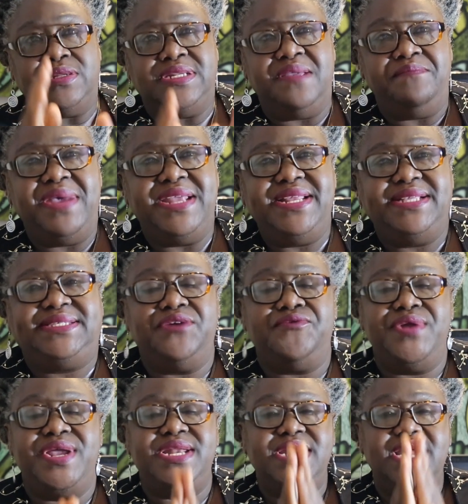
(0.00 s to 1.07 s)
the
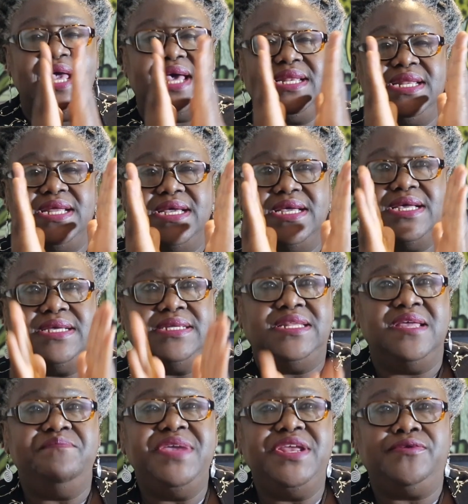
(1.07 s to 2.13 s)
Mediterranean,
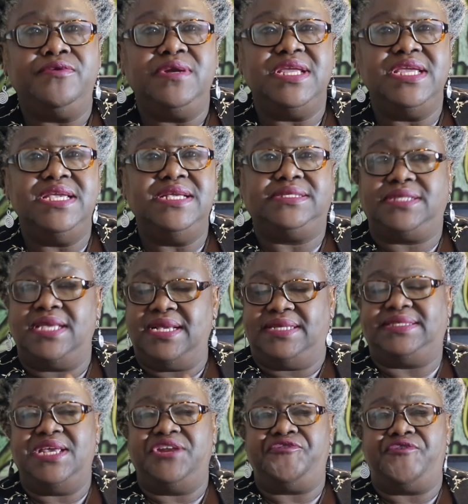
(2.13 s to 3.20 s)
the Middle East,
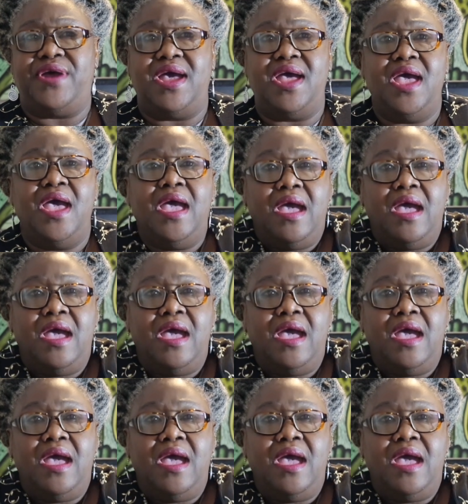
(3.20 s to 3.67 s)
etc.,